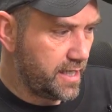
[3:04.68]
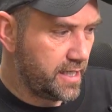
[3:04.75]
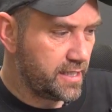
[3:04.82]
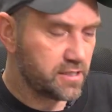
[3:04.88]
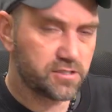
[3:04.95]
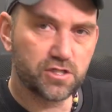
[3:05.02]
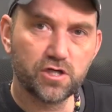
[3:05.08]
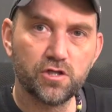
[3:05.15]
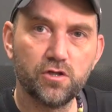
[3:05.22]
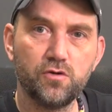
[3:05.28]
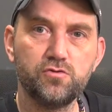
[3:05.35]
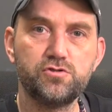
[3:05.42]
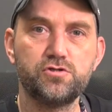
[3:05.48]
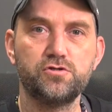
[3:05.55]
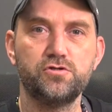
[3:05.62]
It's
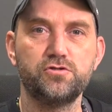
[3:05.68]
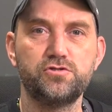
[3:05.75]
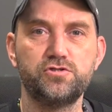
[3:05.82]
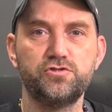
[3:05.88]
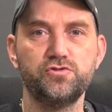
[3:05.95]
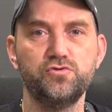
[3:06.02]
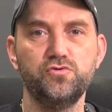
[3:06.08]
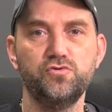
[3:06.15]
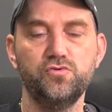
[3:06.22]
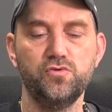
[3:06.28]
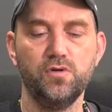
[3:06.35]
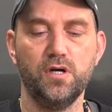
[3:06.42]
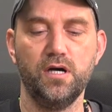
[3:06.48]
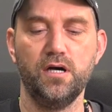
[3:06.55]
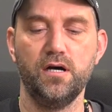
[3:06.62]
closer
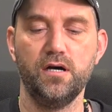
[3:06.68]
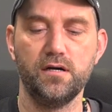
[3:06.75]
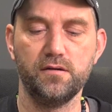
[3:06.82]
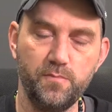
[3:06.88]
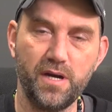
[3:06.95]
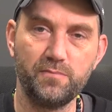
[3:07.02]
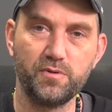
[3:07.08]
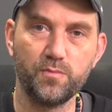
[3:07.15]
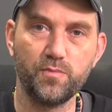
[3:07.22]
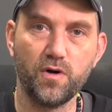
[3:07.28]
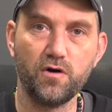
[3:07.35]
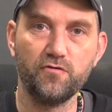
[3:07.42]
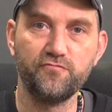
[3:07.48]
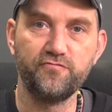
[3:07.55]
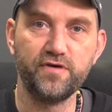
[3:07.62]
to a
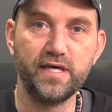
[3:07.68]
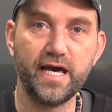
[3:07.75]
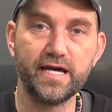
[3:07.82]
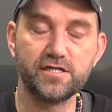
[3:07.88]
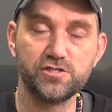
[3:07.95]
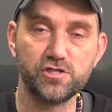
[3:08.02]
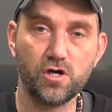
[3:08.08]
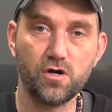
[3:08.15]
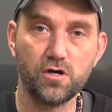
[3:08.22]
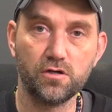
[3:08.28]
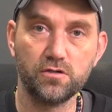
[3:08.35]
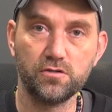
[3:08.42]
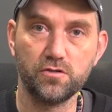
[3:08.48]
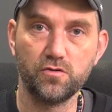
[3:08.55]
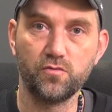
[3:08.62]
Pepperball
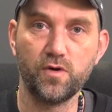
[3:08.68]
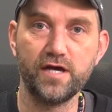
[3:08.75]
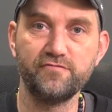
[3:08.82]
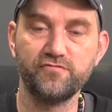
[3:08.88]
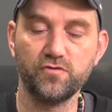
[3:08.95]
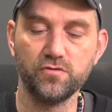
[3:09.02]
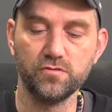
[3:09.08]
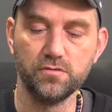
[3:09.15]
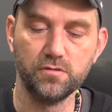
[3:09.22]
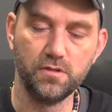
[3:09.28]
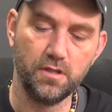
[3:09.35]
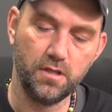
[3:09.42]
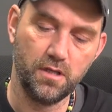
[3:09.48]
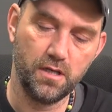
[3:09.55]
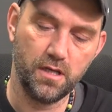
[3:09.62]
VXR rifle,
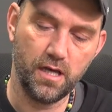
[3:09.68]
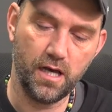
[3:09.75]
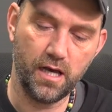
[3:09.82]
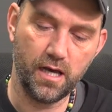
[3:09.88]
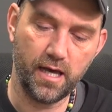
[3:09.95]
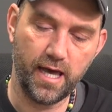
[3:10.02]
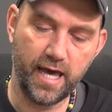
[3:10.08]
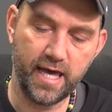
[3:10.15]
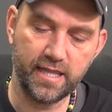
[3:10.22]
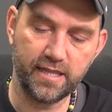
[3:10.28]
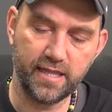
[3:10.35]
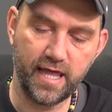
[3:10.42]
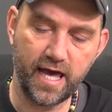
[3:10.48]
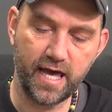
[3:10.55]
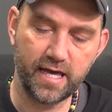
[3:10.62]

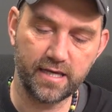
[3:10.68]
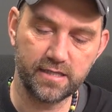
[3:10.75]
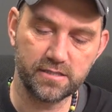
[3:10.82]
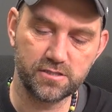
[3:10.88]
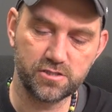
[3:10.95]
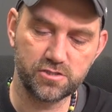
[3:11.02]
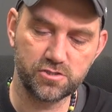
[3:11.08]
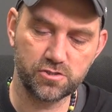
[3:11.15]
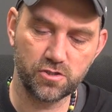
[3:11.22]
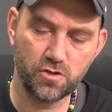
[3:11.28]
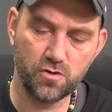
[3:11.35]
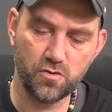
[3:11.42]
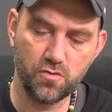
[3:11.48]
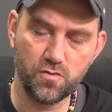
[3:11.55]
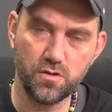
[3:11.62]
and that is
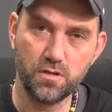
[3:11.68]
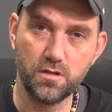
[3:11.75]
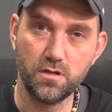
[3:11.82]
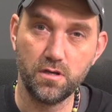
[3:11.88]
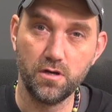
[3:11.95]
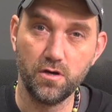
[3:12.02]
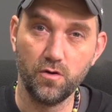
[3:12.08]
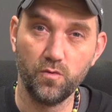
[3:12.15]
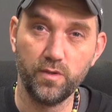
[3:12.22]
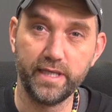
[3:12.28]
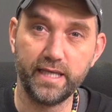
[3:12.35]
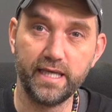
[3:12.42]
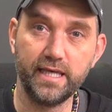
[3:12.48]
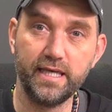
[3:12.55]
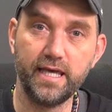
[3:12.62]
so we
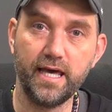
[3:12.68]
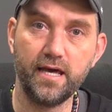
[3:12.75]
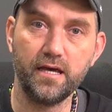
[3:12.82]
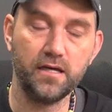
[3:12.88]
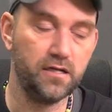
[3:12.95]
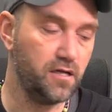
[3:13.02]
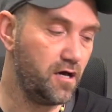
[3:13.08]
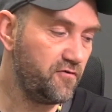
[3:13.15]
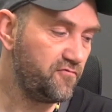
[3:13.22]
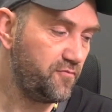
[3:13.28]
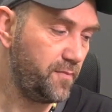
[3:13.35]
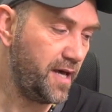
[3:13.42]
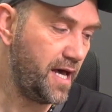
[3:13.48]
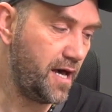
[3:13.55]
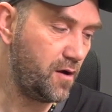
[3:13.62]
can get
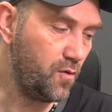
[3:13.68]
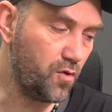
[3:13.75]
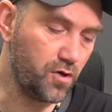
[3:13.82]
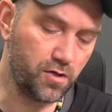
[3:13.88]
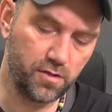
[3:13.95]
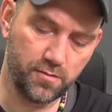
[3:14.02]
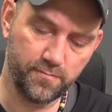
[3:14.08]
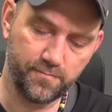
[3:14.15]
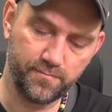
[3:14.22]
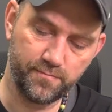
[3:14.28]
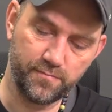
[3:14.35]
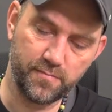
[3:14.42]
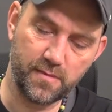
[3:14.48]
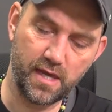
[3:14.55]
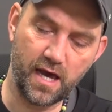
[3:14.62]
enough power
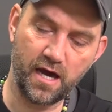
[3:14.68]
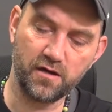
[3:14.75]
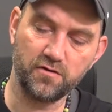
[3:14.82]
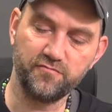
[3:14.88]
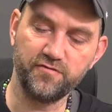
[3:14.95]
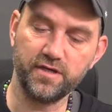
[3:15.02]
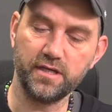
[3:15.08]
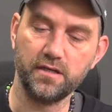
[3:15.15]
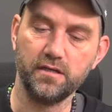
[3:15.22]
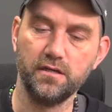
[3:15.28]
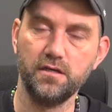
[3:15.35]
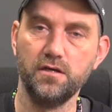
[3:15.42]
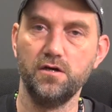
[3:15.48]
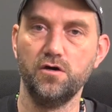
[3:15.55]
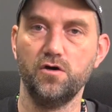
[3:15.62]
out of it
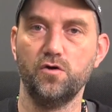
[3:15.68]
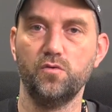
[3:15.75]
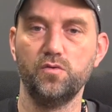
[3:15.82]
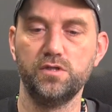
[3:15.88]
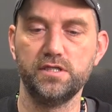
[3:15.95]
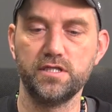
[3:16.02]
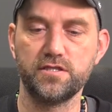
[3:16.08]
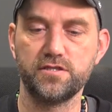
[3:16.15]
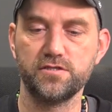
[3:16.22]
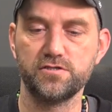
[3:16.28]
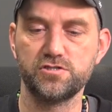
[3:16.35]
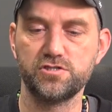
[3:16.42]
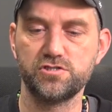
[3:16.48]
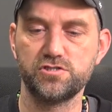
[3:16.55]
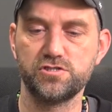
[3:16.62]
with
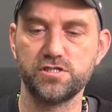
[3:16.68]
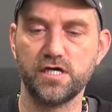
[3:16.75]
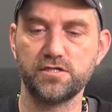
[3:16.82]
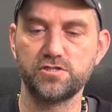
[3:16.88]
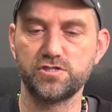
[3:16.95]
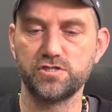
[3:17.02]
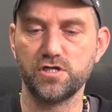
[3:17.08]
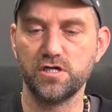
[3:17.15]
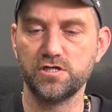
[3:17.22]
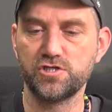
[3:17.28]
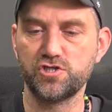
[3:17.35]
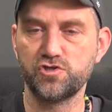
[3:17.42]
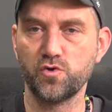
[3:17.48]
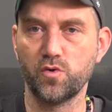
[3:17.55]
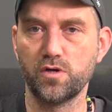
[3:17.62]
such a
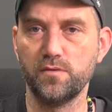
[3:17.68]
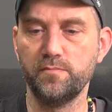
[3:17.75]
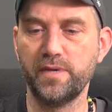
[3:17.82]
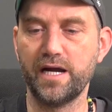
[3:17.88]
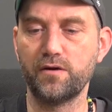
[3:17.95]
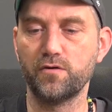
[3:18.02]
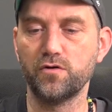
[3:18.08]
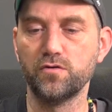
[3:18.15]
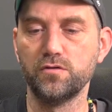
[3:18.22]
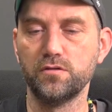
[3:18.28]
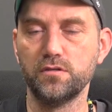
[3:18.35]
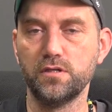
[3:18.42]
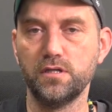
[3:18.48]
short barrel.